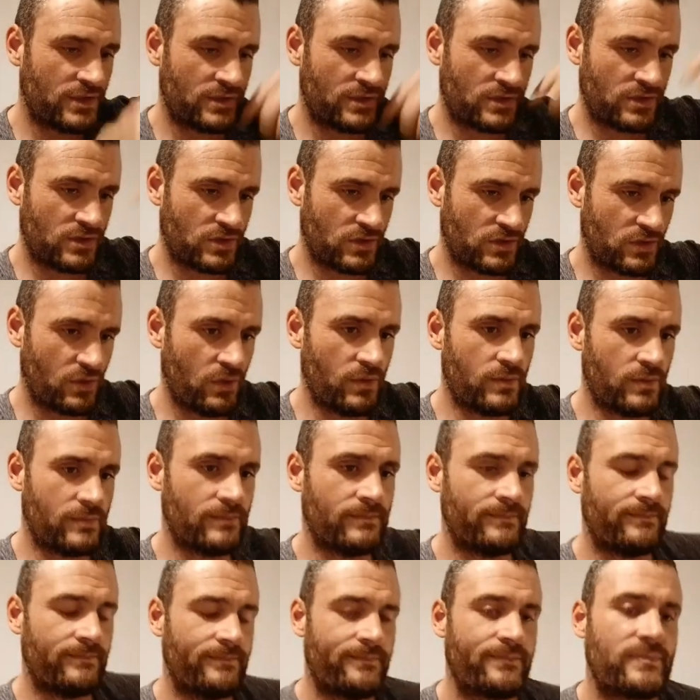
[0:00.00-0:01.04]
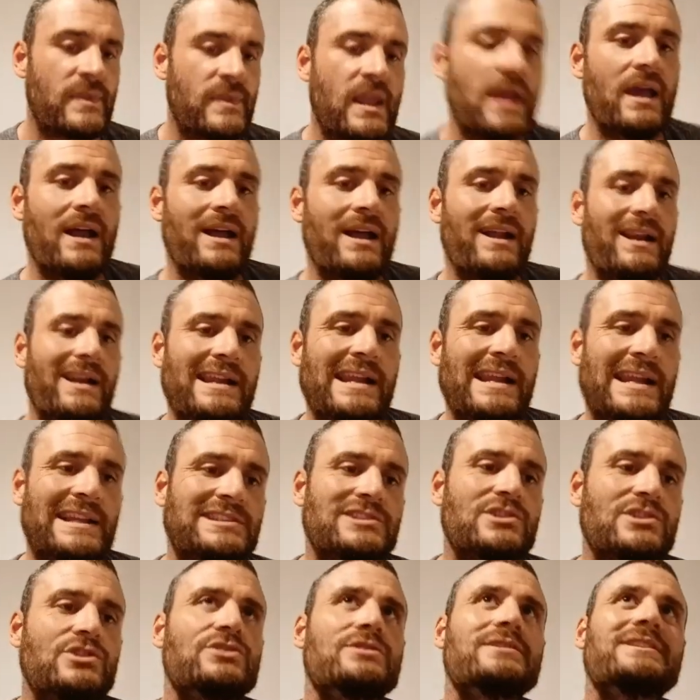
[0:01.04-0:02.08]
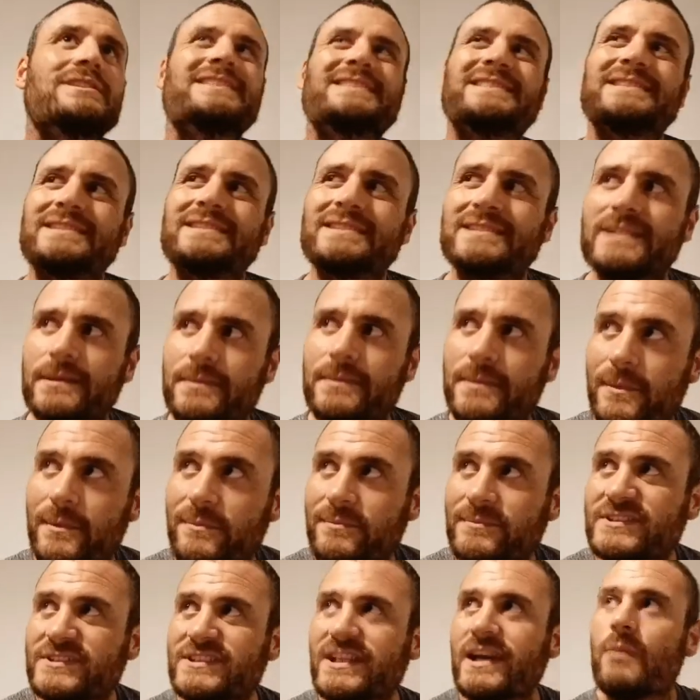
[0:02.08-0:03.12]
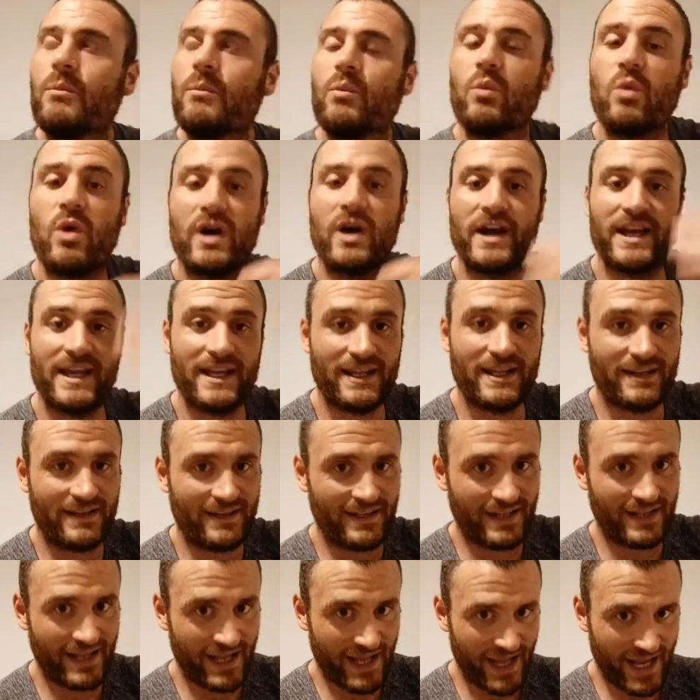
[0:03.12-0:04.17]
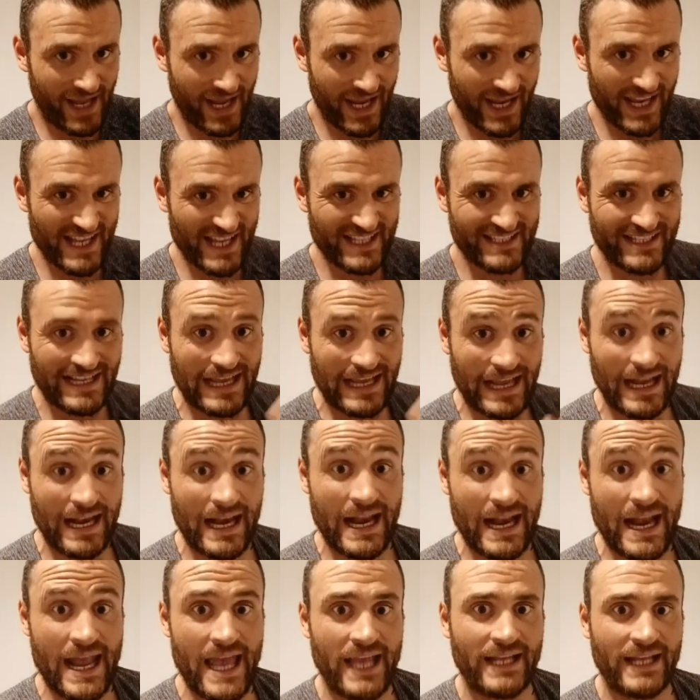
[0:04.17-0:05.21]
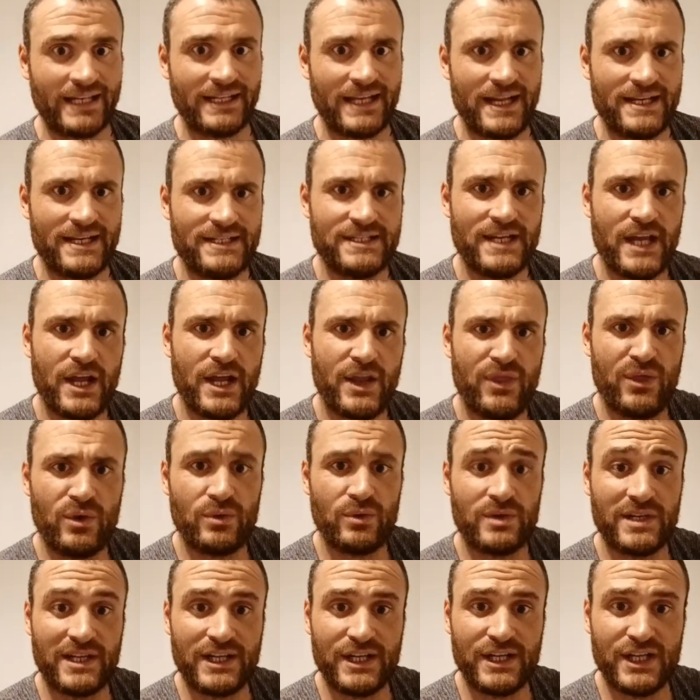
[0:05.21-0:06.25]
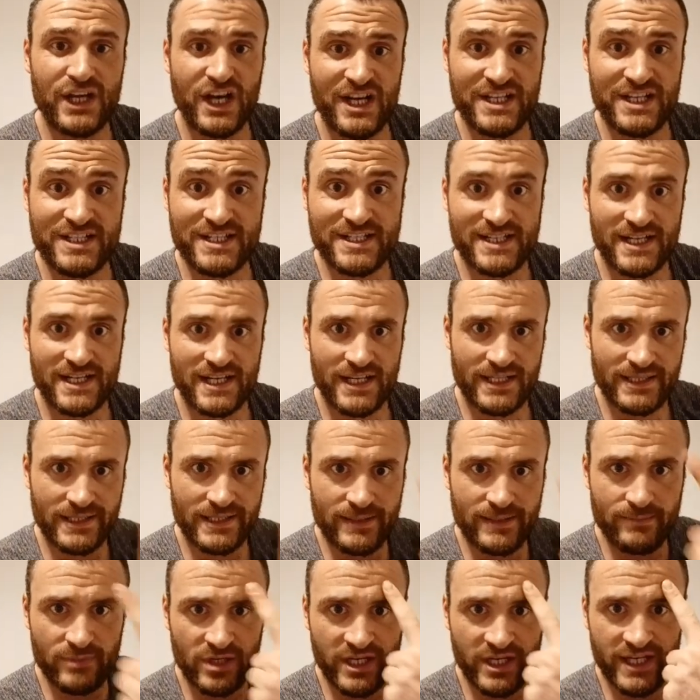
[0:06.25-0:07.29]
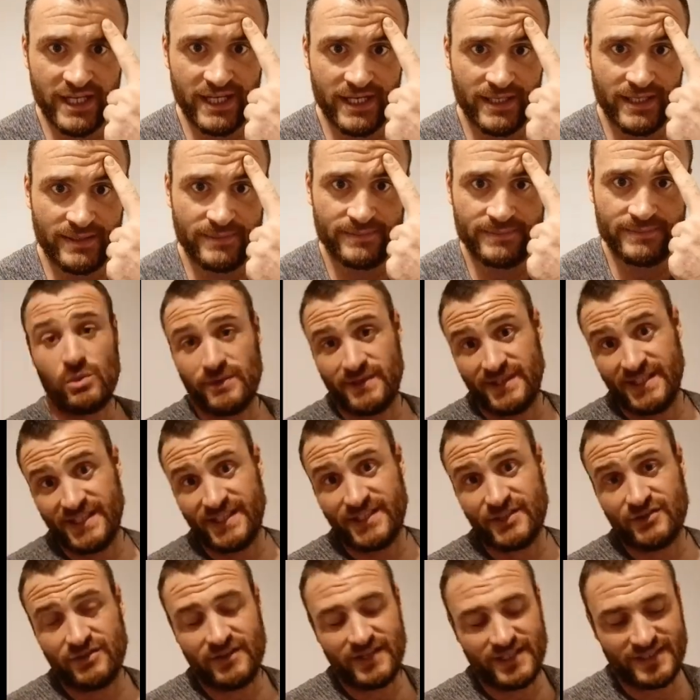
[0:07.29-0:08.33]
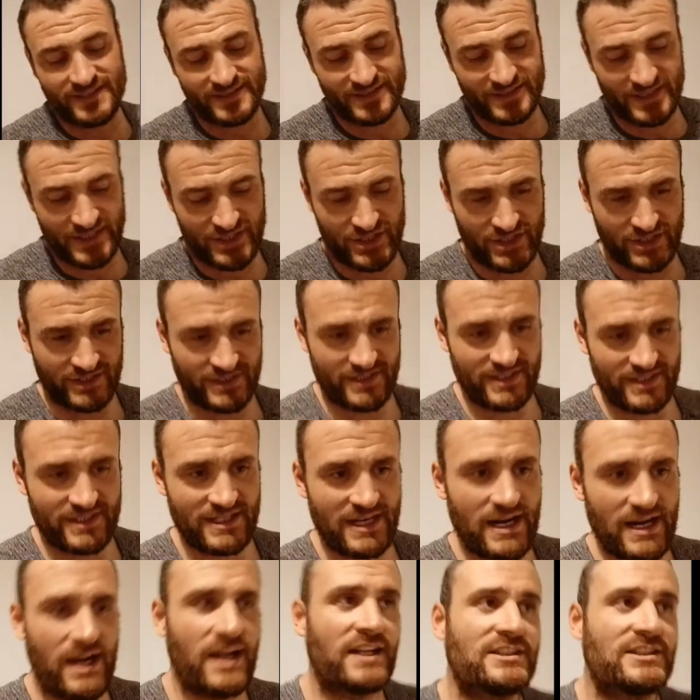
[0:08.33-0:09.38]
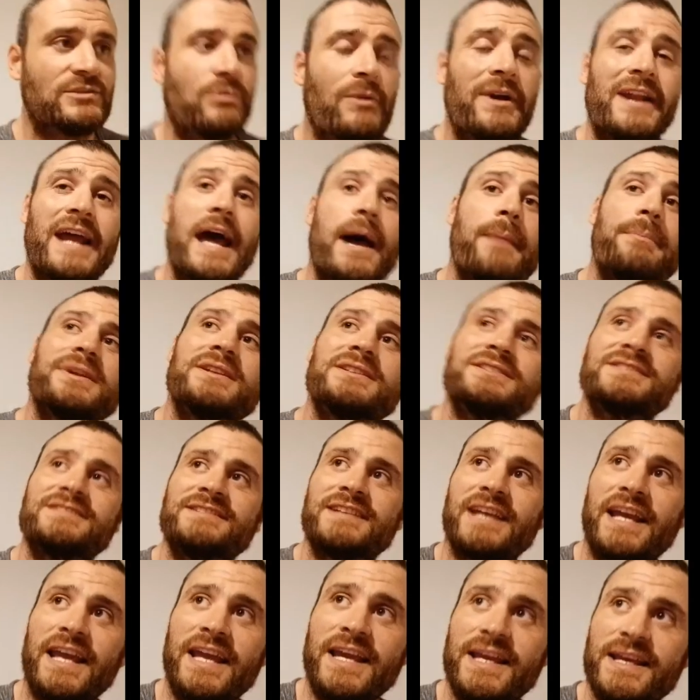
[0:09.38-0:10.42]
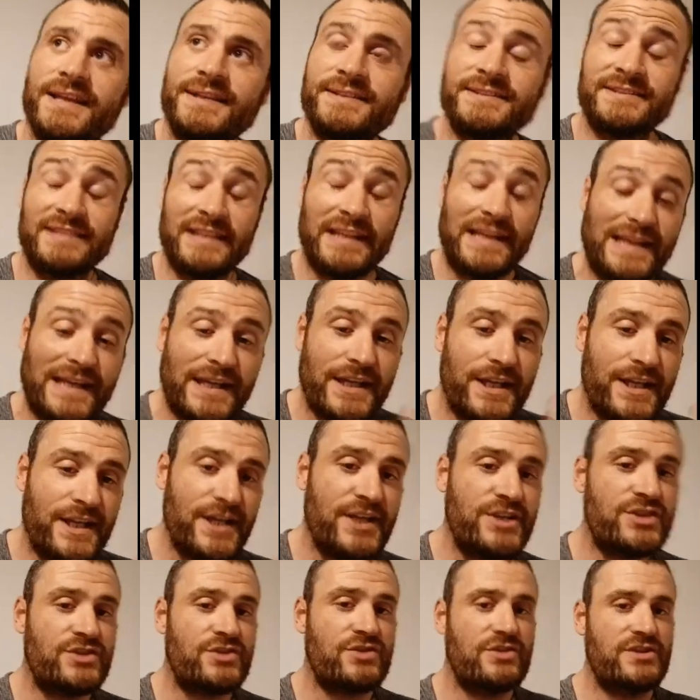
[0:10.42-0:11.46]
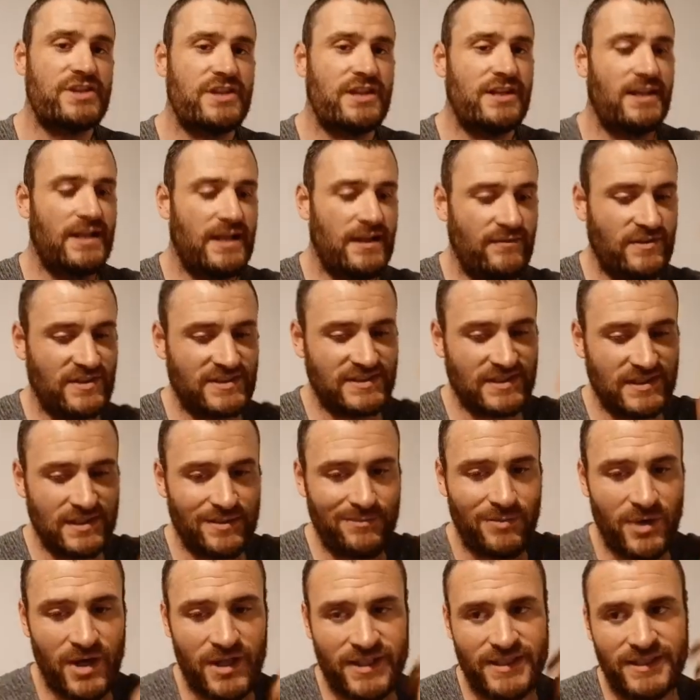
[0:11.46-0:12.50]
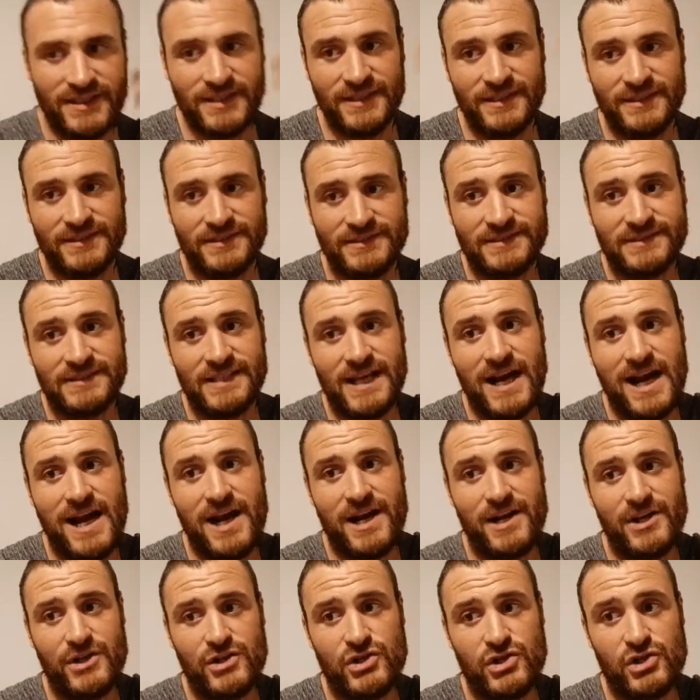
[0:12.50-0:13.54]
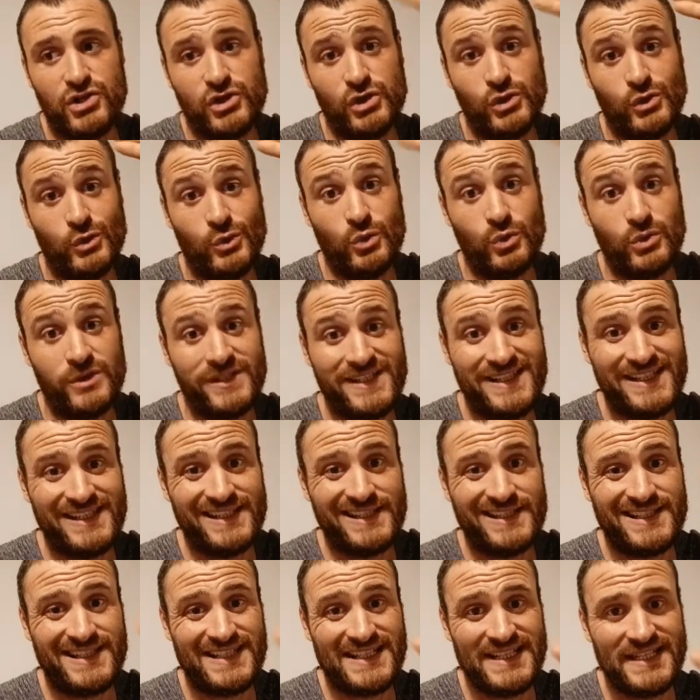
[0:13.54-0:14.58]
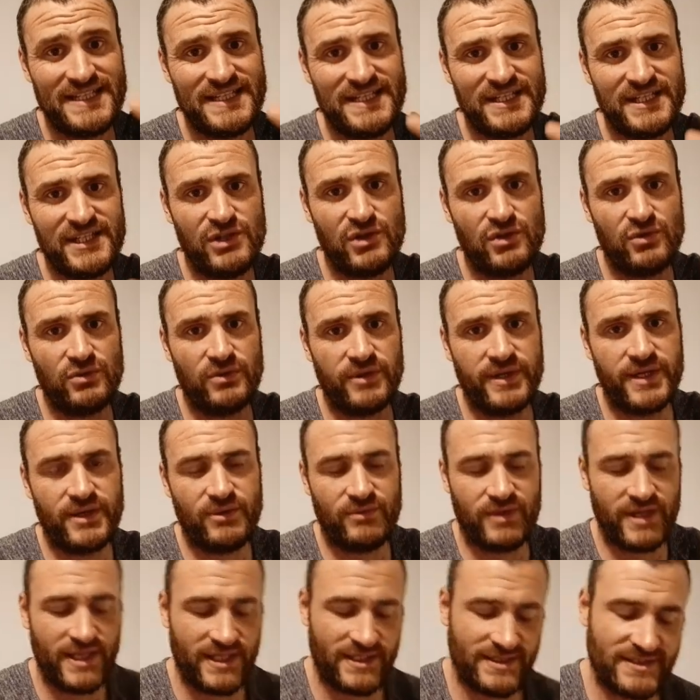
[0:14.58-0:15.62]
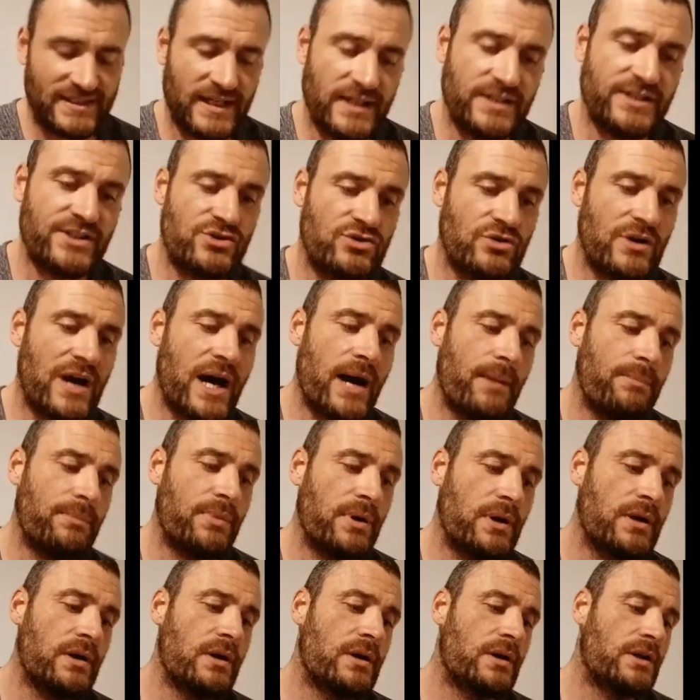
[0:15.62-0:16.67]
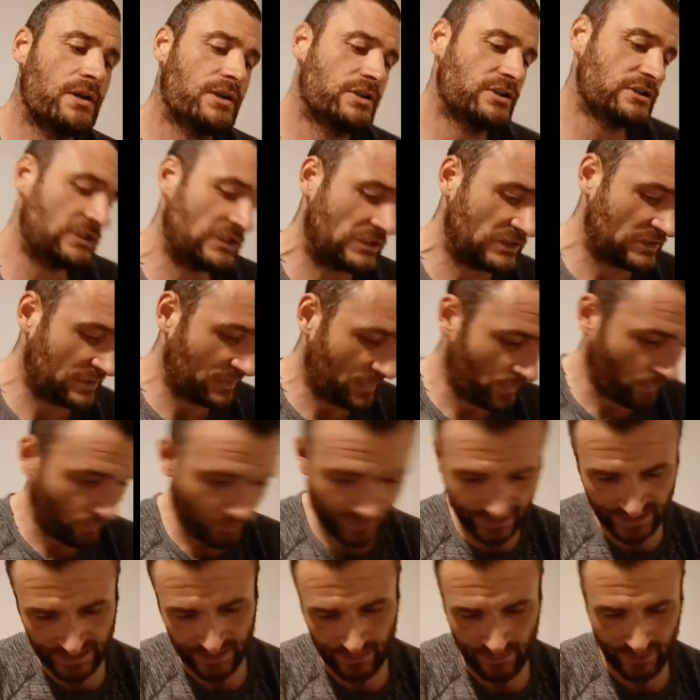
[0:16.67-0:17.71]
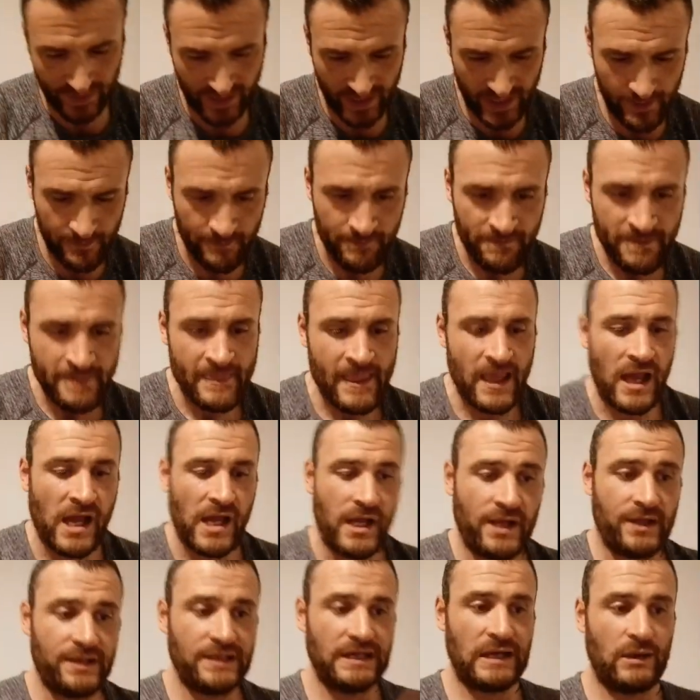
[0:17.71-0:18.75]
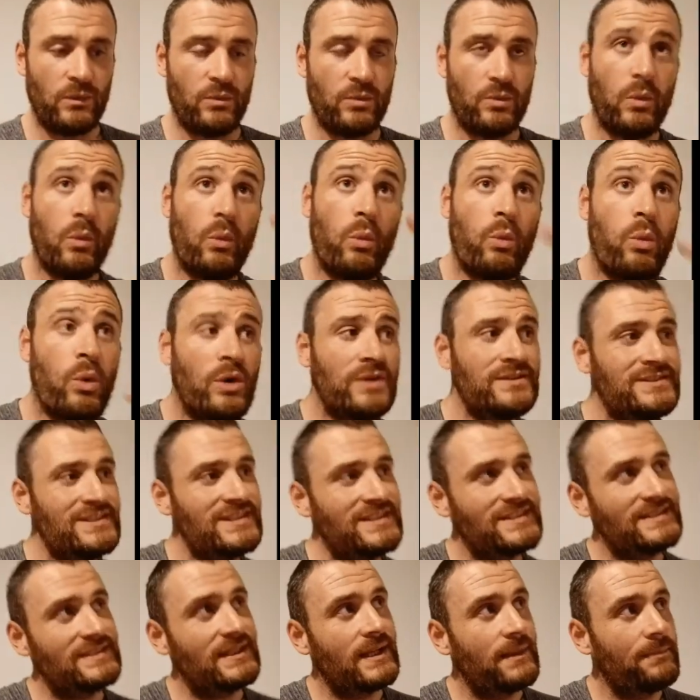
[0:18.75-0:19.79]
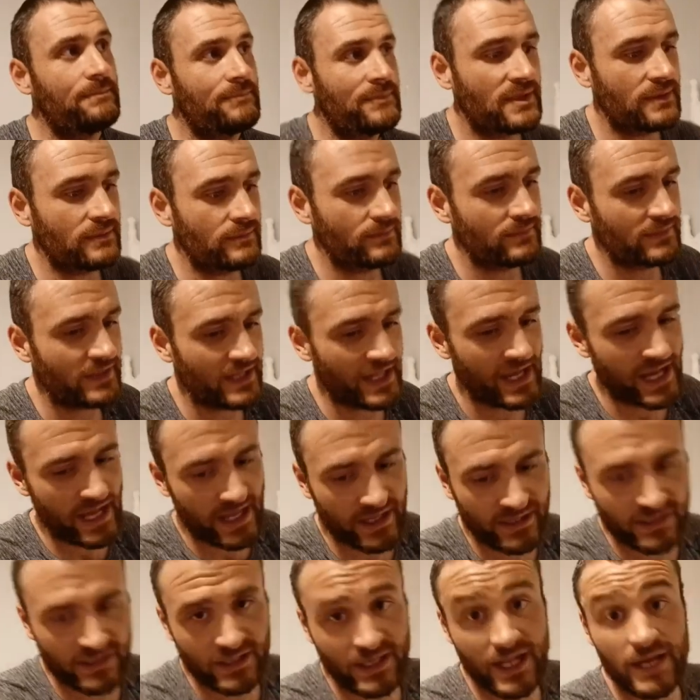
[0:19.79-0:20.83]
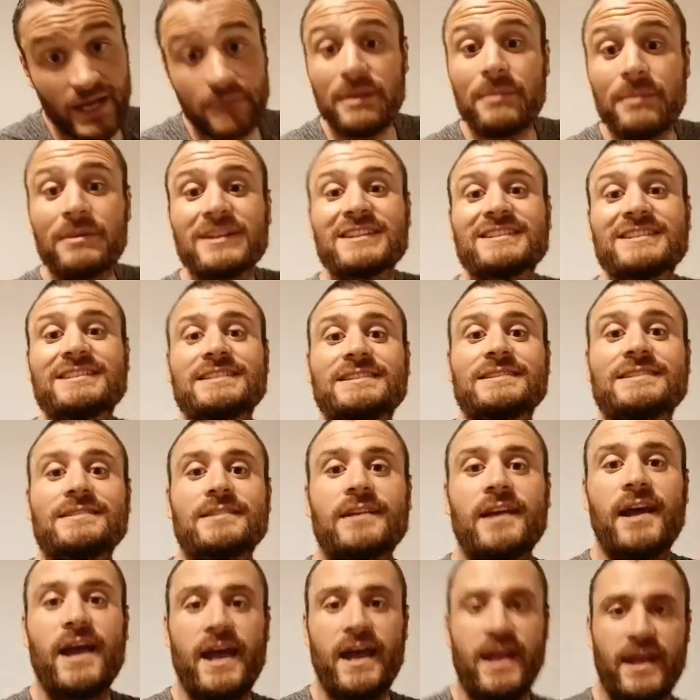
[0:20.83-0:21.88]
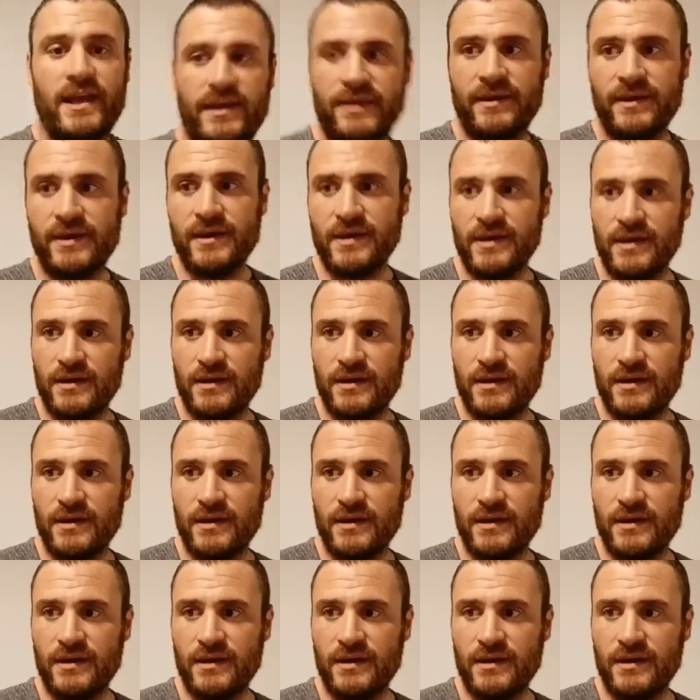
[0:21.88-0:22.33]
So let's go through the symptoms and why it is connected through the gut and the brain. So when this transition starts, what happens is estrogen levels in the body start to deteriorate, start to drop slowly, okay? Now, one symptom that a lot of people say